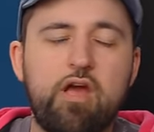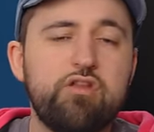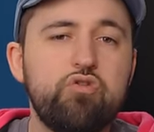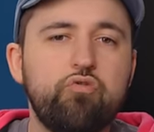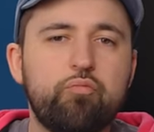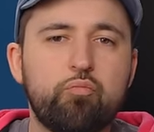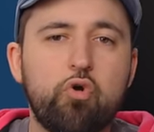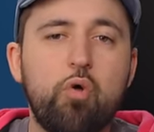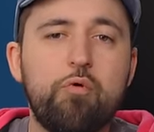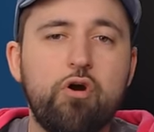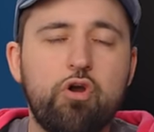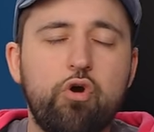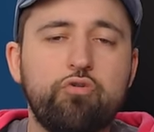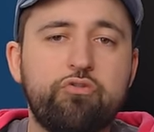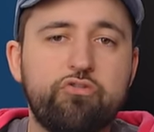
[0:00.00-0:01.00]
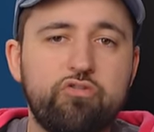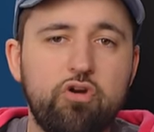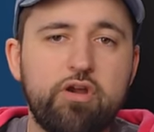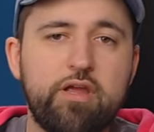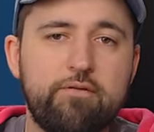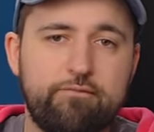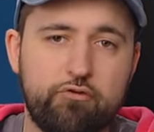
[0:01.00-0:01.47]
and use promo code
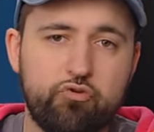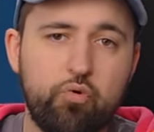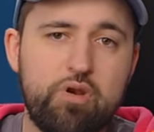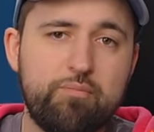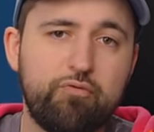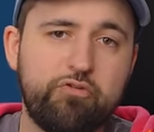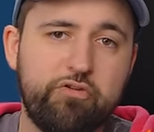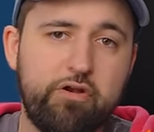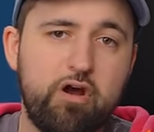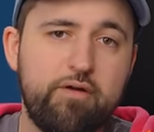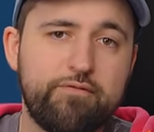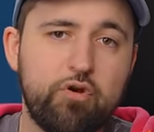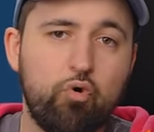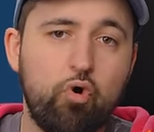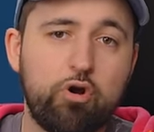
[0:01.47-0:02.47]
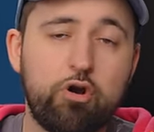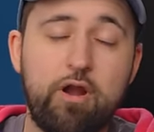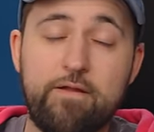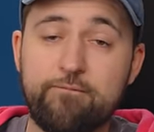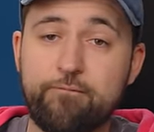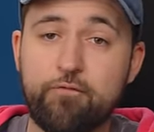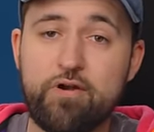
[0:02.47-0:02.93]
CIRCUIT for 20% off your order
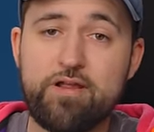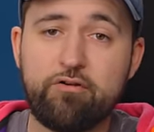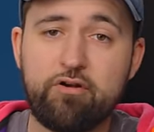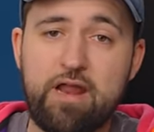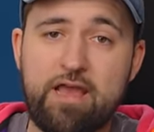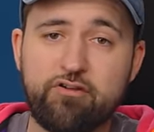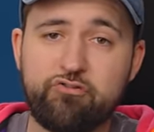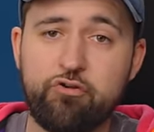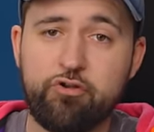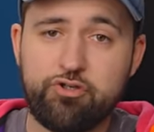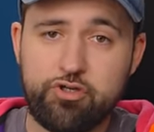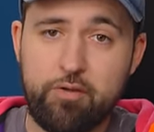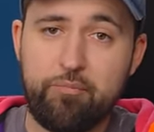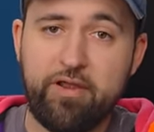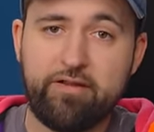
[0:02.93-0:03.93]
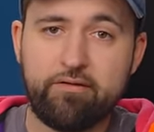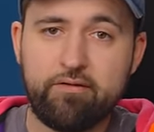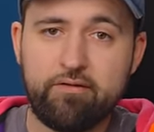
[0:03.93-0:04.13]
and free international shipping.